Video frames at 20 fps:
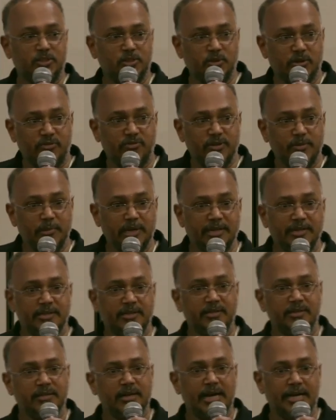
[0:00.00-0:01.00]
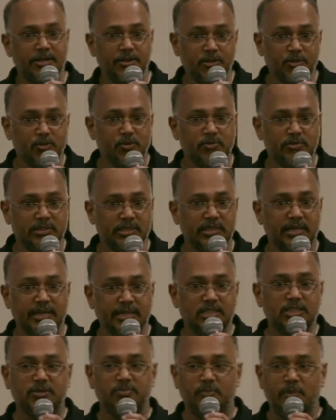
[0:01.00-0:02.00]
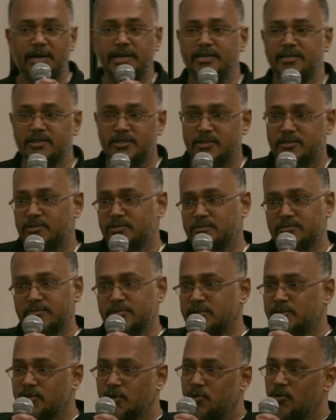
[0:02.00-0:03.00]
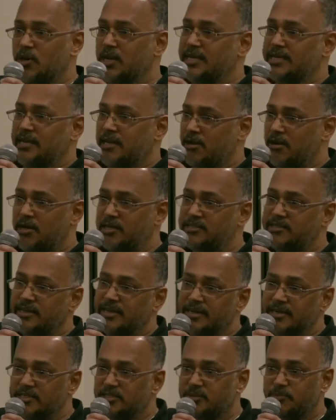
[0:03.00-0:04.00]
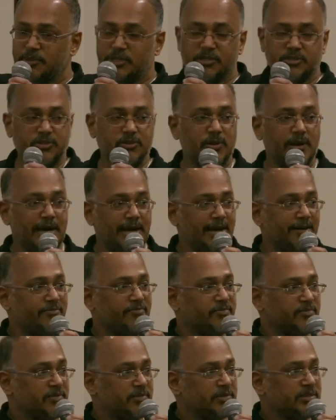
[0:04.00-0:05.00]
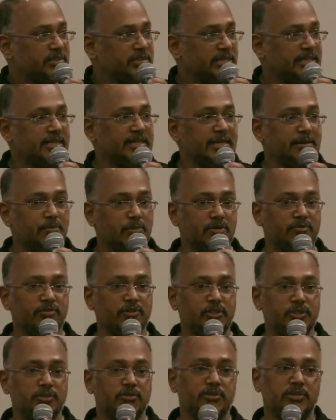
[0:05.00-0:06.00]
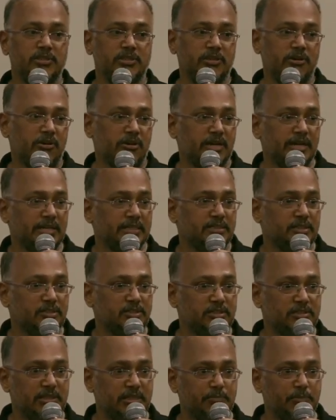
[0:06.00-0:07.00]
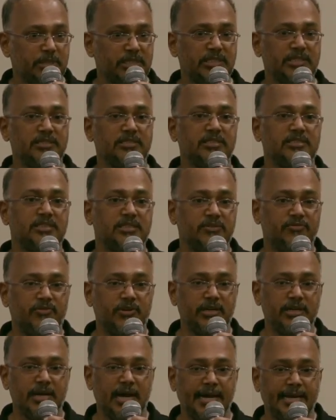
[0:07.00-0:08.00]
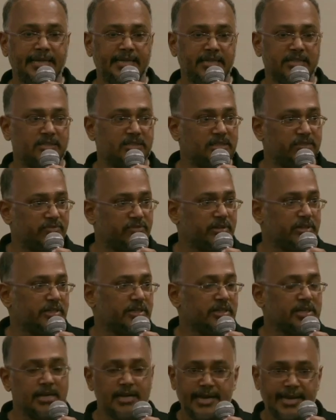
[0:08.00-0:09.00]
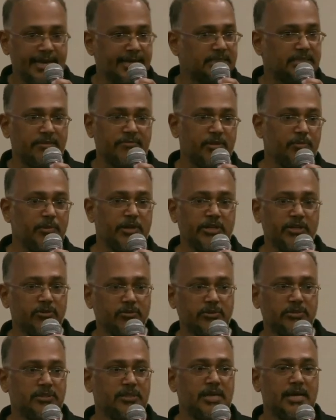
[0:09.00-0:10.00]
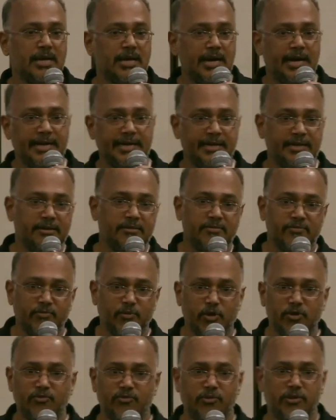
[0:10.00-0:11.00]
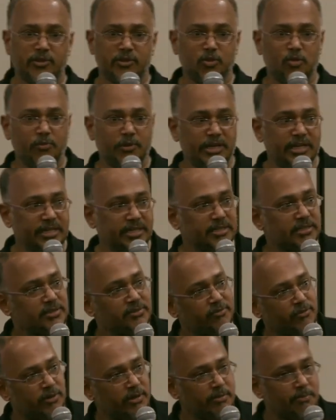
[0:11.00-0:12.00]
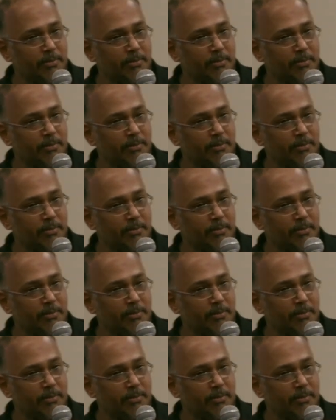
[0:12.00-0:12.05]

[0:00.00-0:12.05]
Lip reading: you are familiar, and the list might go like a laundry list because you have certain number of issues in the organization. The business is different, IT is different, as everybody knows. I worked for so many years for a